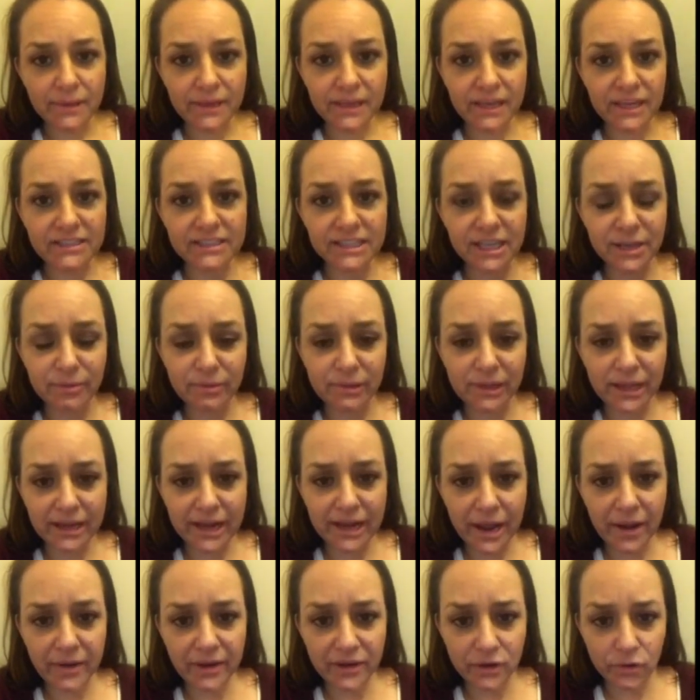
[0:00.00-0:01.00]
because he
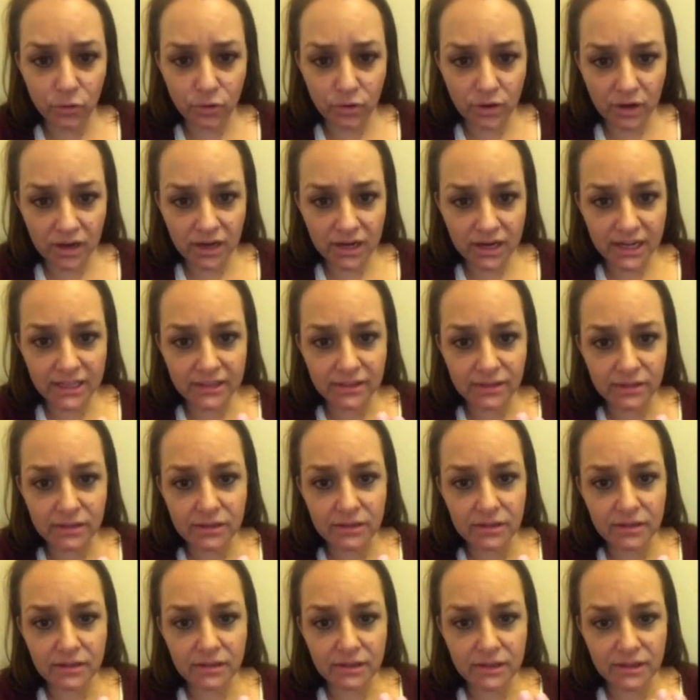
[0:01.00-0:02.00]
pled out in
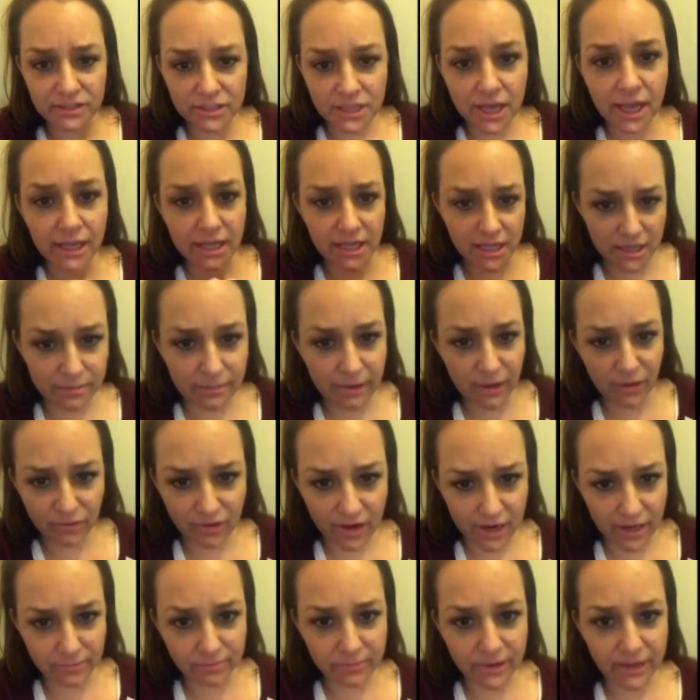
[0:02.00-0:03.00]
Oregon they're talking about
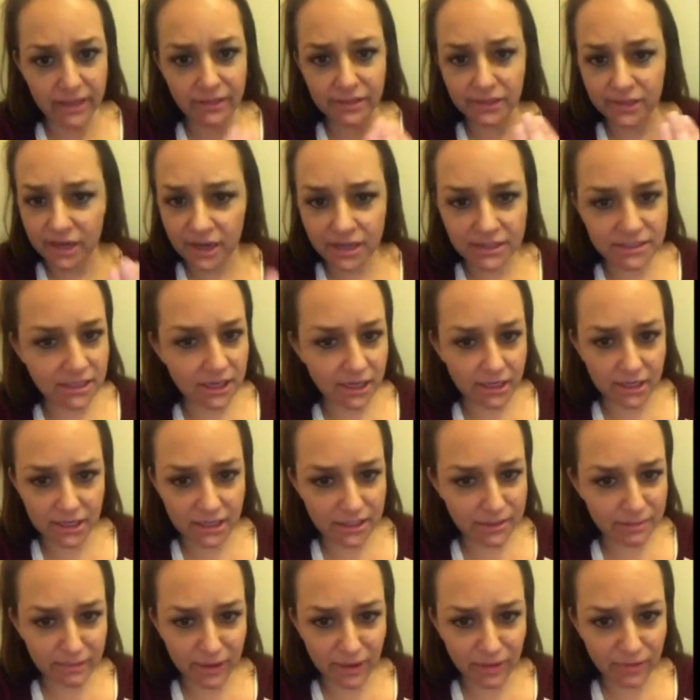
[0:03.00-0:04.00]
Ryan Payne. They're not
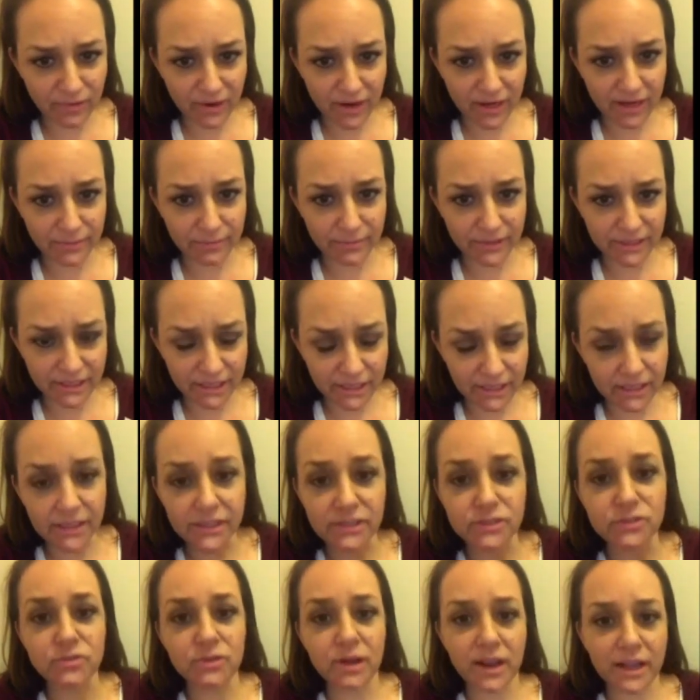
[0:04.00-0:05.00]
talking about Ryan Bundy
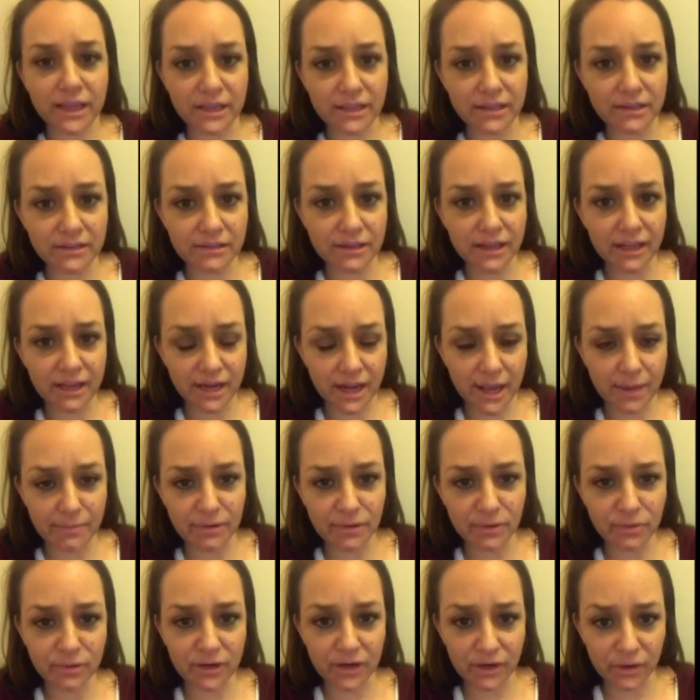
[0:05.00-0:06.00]
because Ryan and
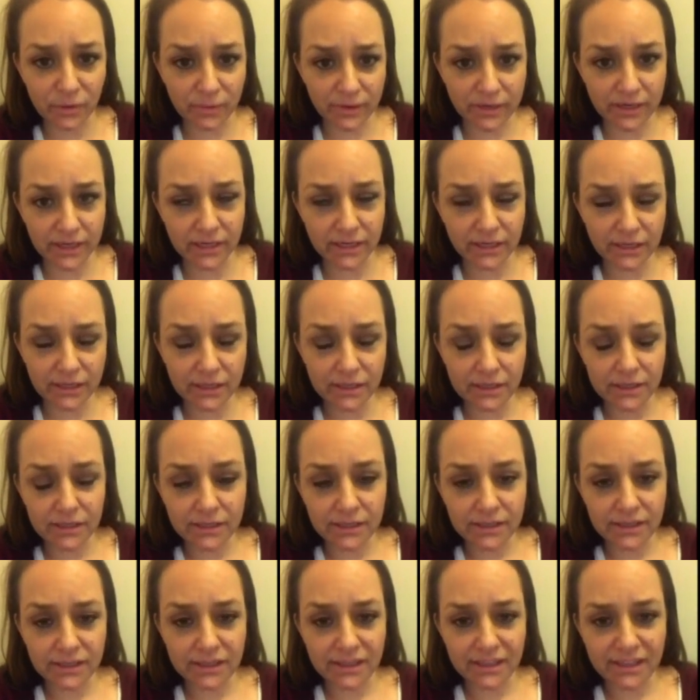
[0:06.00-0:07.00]
Ammon were acquitted
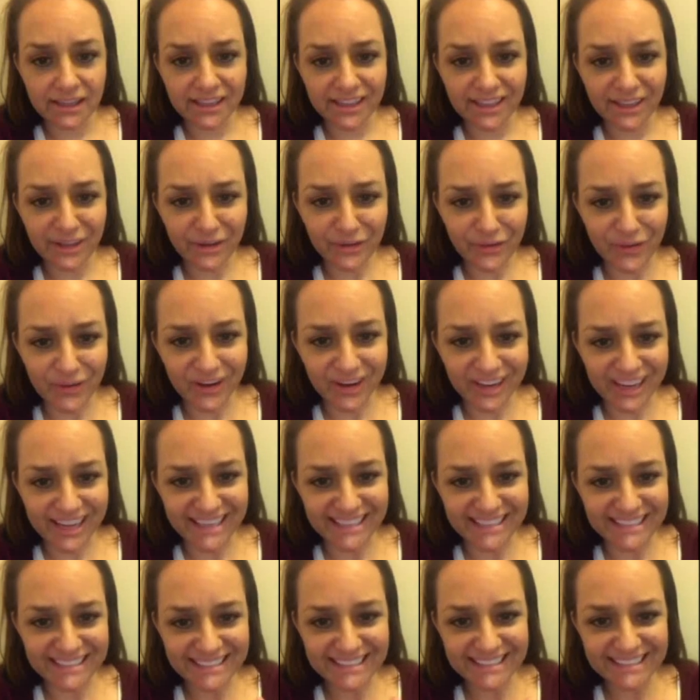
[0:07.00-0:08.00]
in
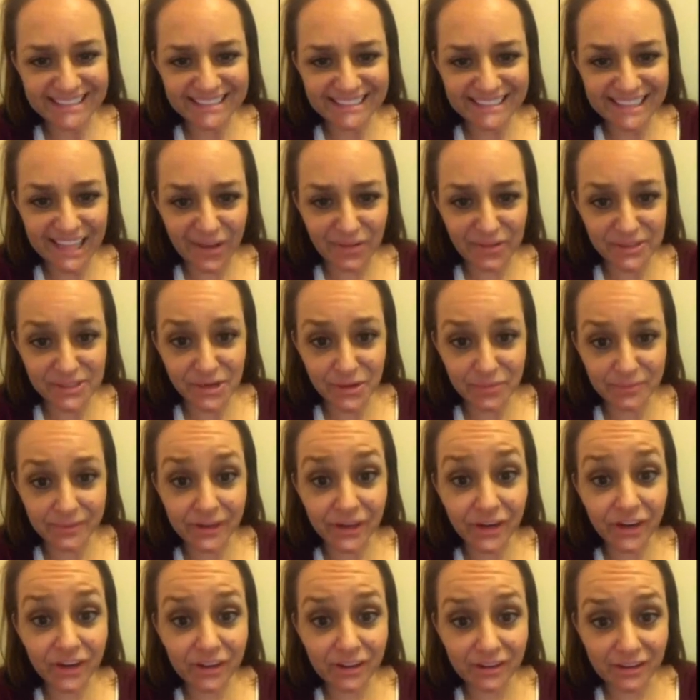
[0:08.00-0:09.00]
Oregon. That was our
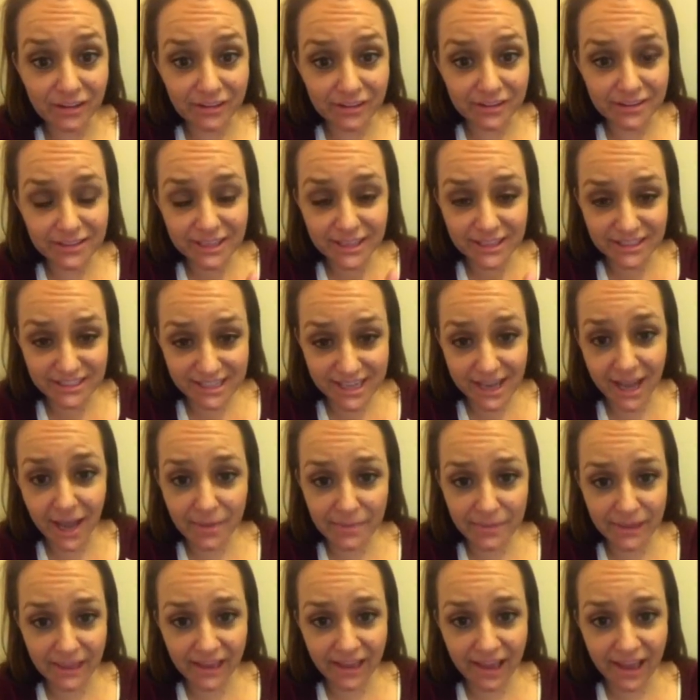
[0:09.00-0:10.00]
miracle. It's
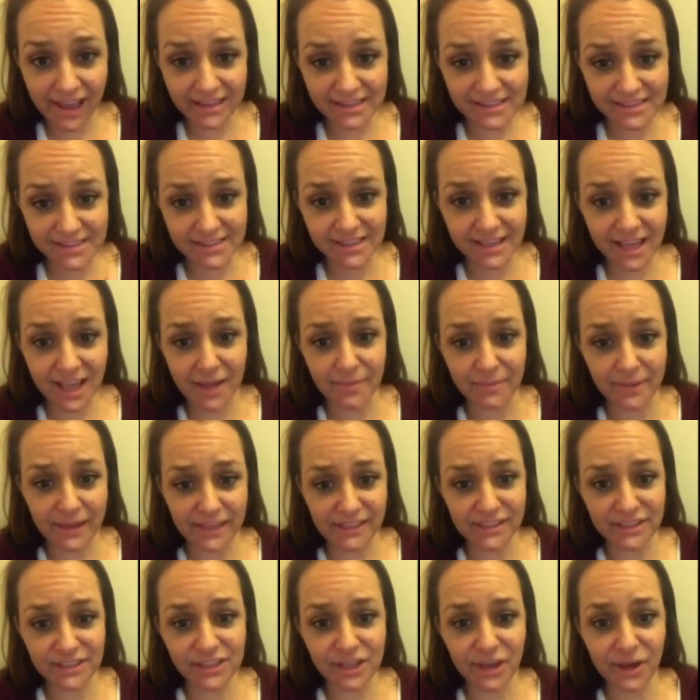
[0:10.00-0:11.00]
coming, guys. It's
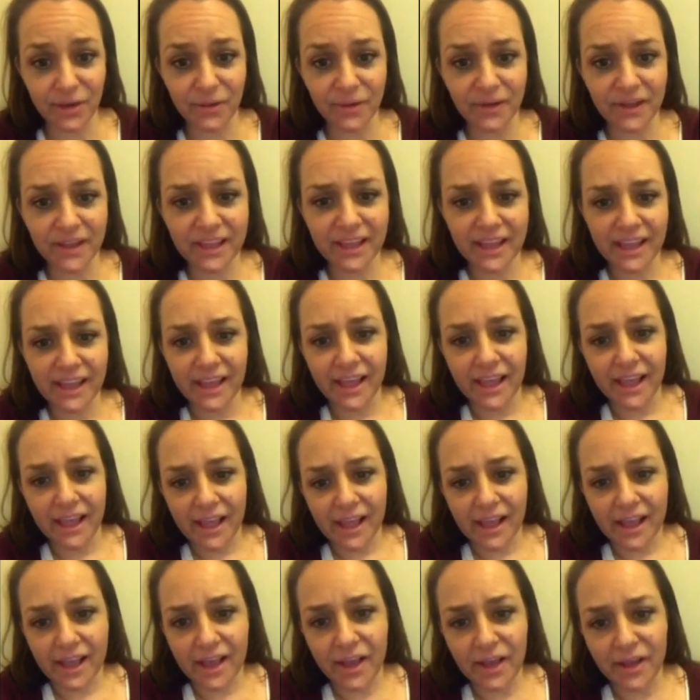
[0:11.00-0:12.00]
coming. So,
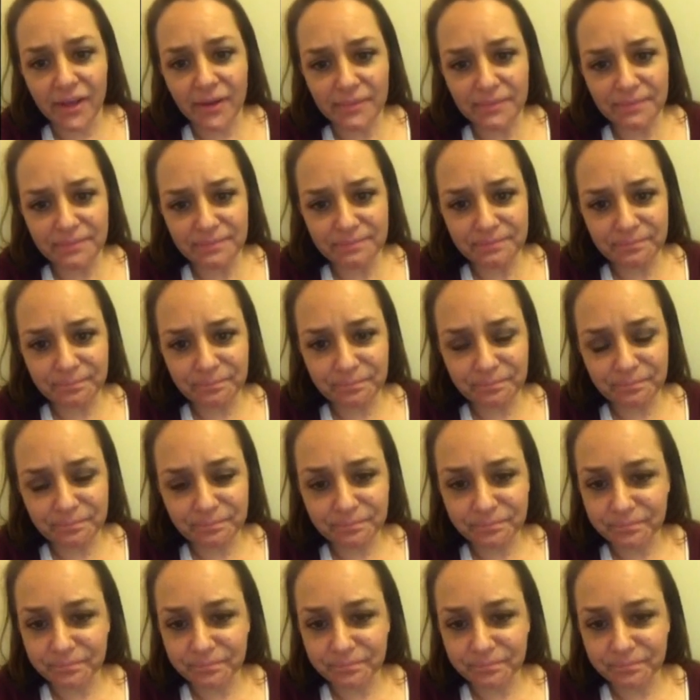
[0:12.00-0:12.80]
um,